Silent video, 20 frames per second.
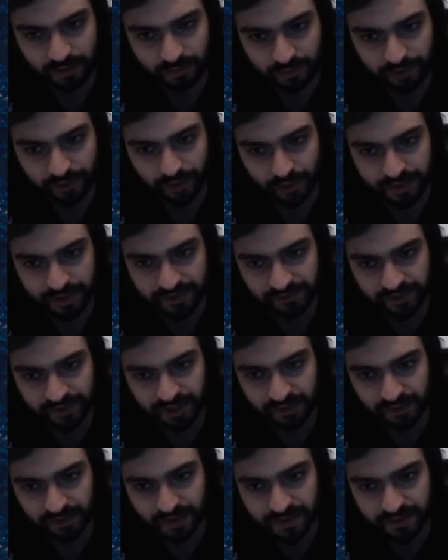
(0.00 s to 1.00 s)
because if e
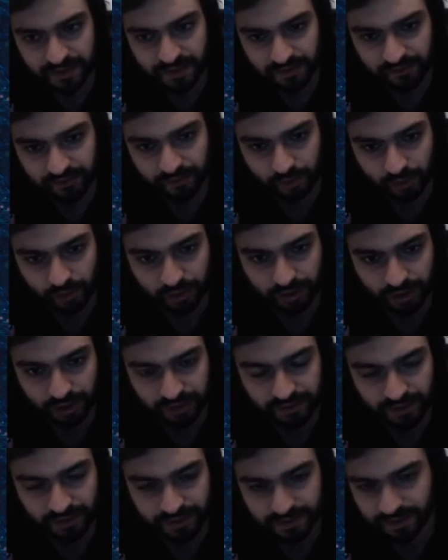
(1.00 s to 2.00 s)
takes d4,
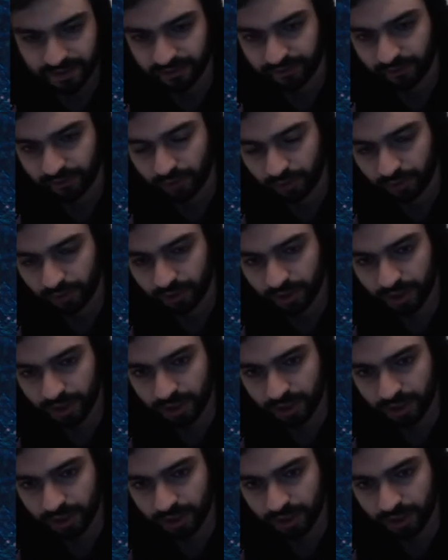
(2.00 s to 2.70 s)
knight takes d4,